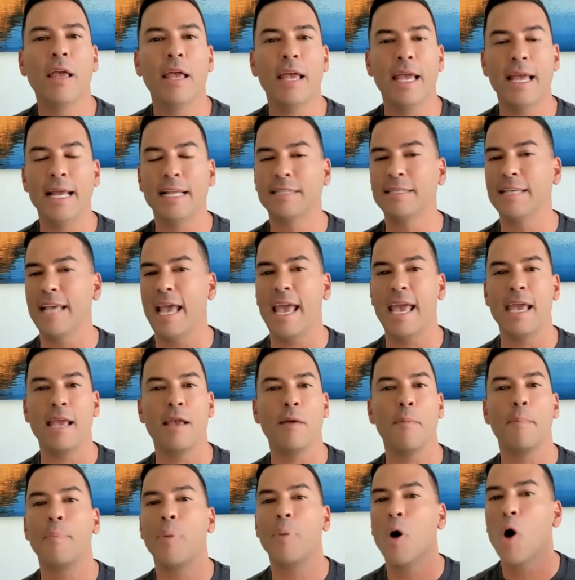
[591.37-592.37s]
It's
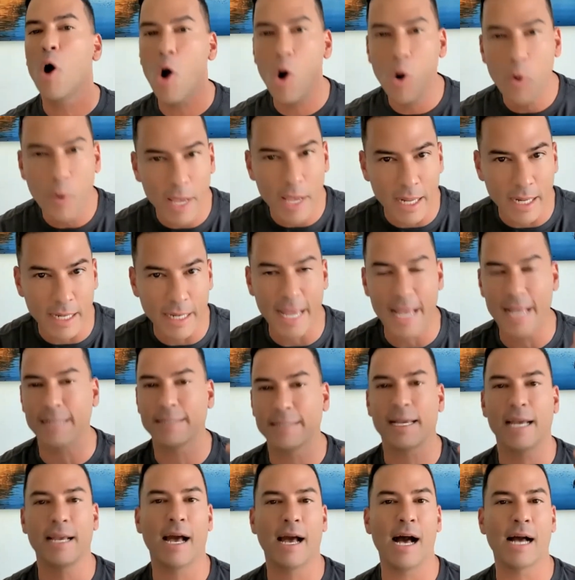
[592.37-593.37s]
a potent
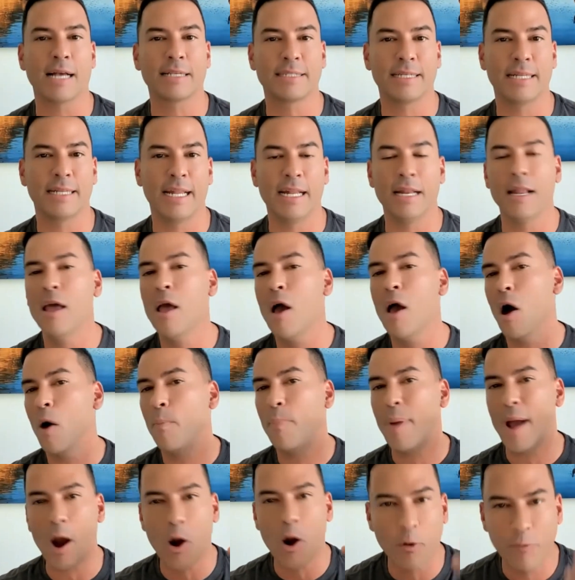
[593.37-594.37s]
antioxidant, a
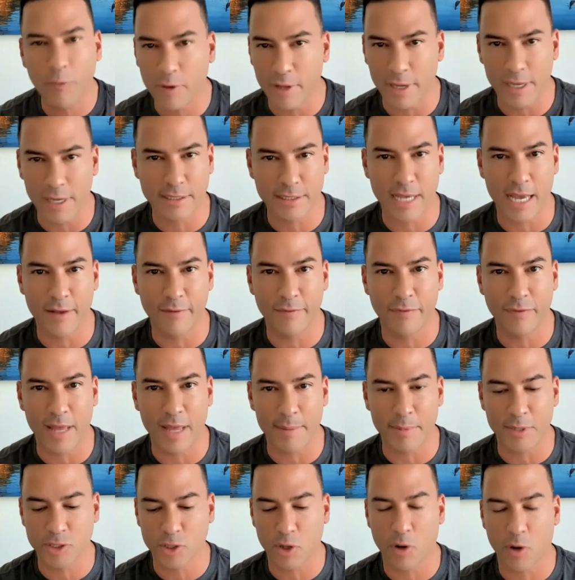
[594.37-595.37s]
powerful
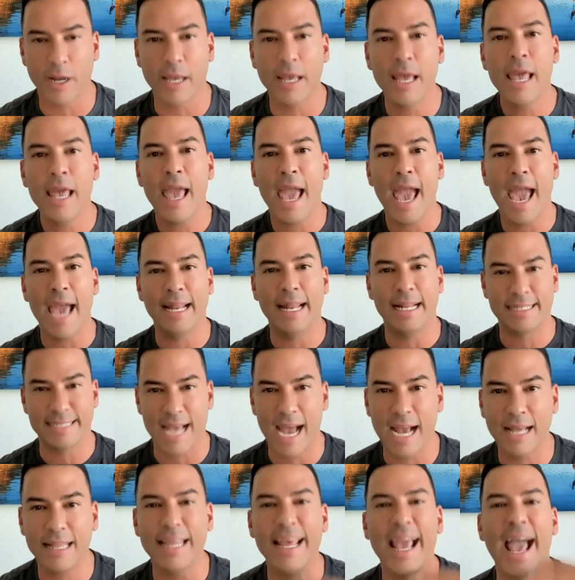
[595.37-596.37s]
anti-inflammatory, and it's
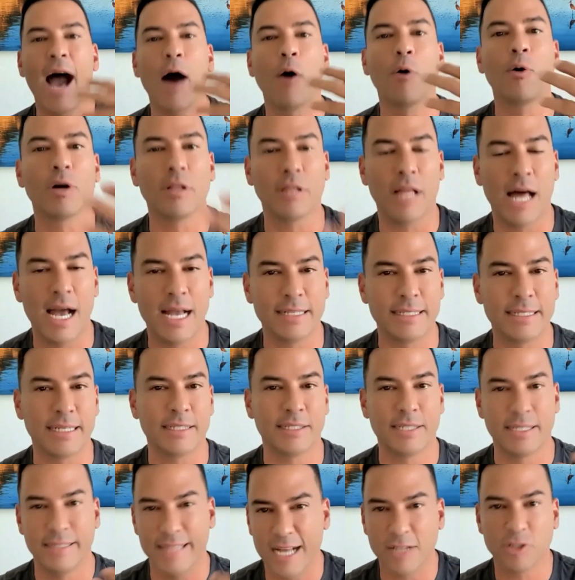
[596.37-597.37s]
highly
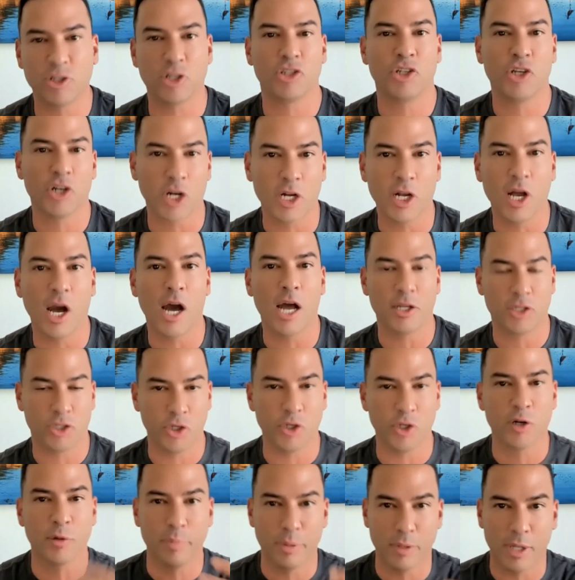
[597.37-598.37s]
alkalizing to not just your gut, to
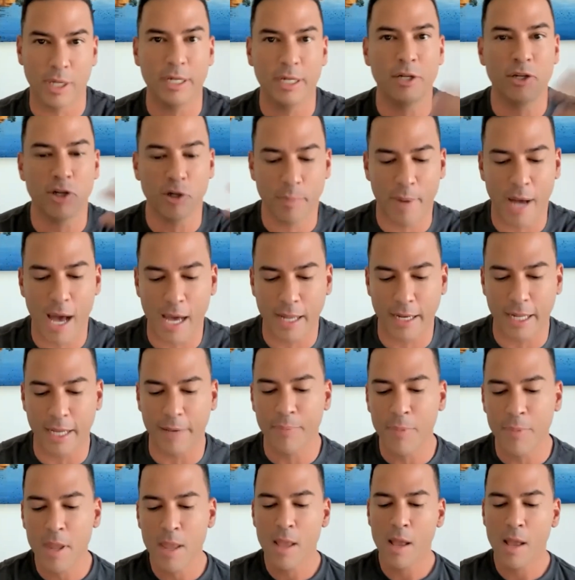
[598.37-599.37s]
your blood and your body.